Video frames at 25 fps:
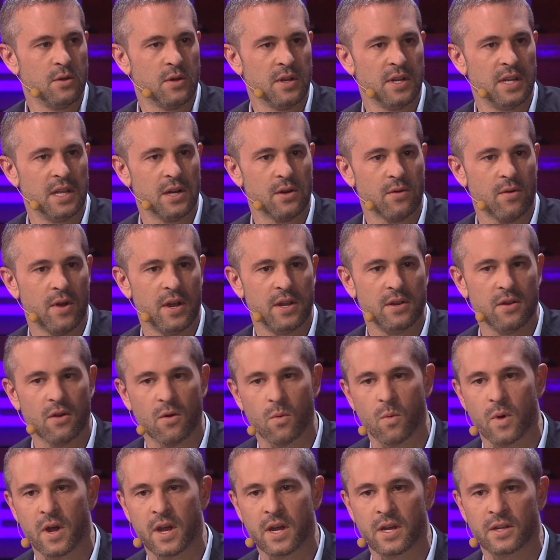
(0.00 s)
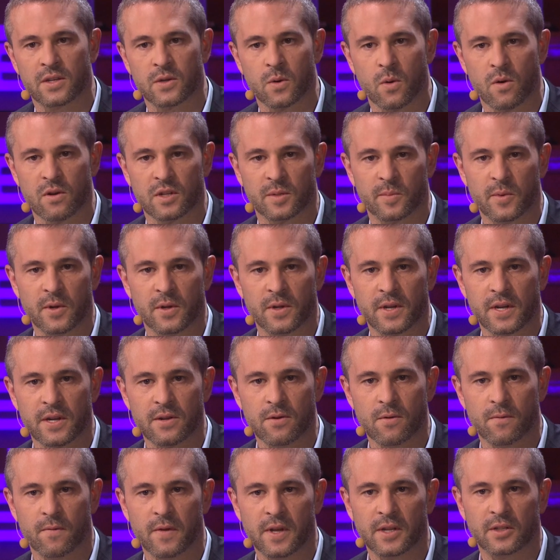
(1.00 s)
you can iterate your way towards building
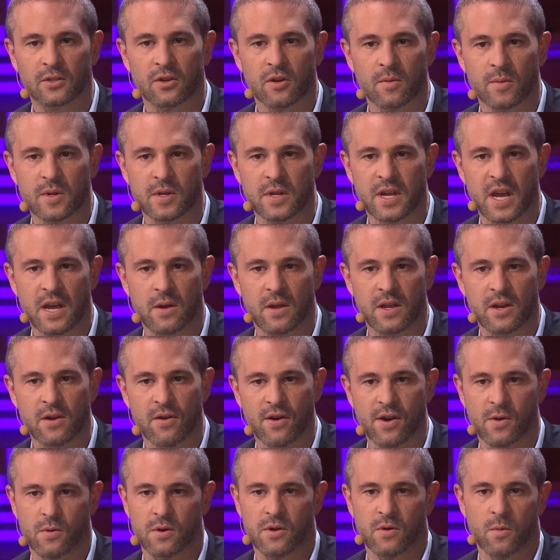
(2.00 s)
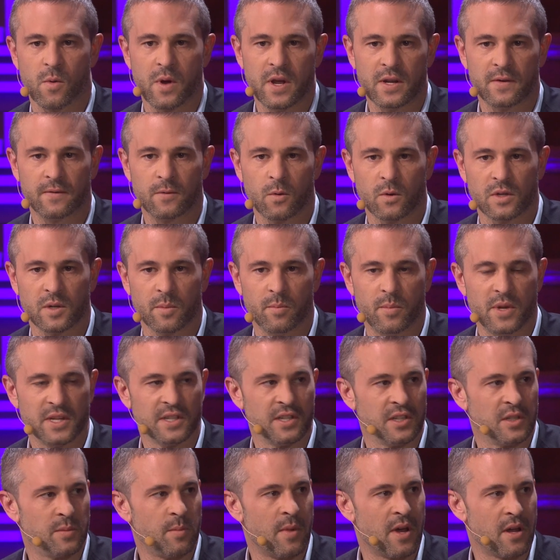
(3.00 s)
a new feature, but you can't iterate your way towards a business